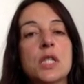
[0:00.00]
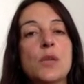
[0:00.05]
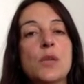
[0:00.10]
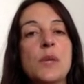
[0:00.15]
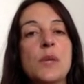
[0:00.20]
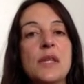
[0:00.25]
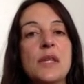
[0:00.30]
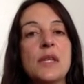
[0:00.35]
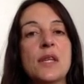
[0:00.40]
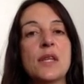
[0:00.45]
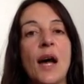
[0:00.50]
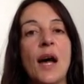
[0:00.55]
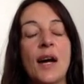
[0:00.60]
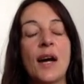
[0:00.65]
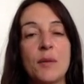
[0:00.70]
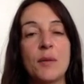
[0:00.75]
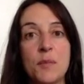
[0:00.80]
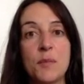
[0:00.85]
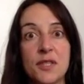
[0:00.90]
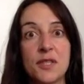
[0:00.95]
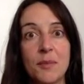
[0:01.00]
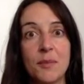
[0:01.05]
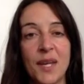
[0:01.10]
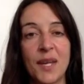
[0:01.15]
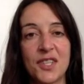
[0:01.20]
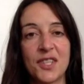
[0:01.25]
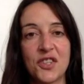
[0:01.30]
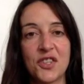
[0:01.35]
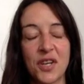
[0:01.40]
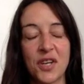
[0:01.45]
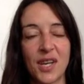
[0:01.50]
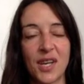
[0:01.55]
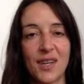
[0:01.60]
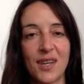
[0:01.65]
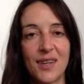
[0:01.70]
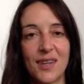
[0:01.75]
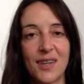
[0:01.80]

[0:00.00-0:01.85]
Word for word: to be time symmetric.